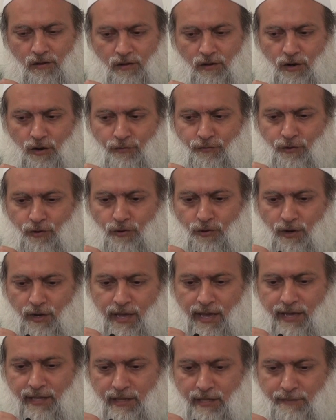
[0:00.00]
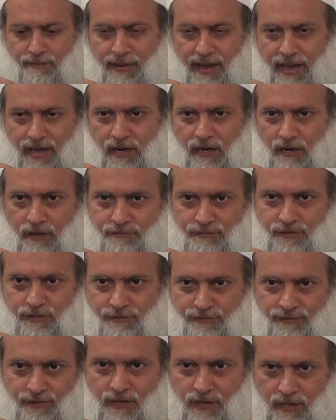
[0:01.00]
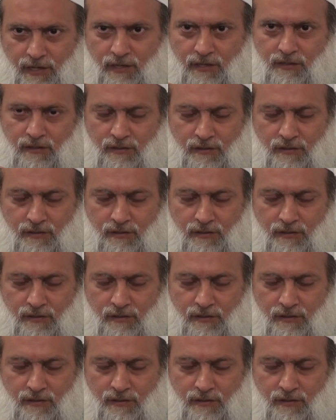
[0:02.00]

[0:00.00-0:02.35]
you know, if you look at the Battle of Siffin,